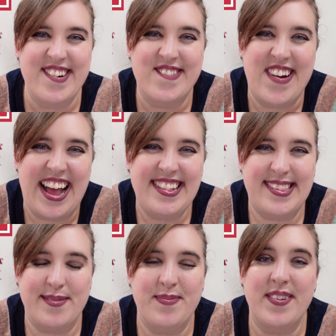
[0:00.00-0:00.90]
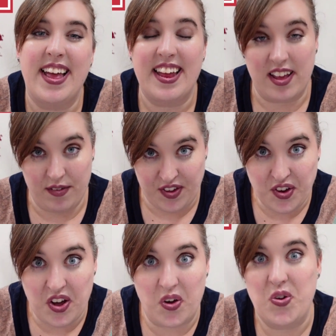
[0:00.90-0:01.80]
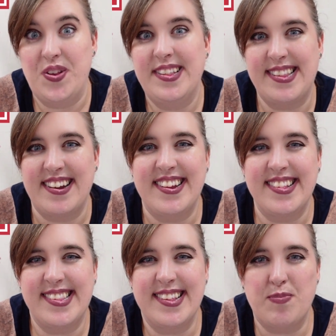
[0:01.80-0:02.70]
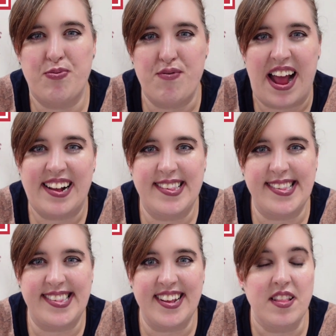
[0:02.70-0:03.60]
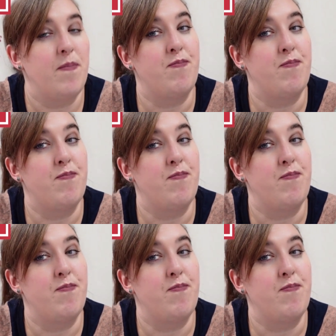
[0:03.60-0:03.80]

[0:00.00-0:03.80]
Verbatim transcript: Write some of your own sentences, practicing them.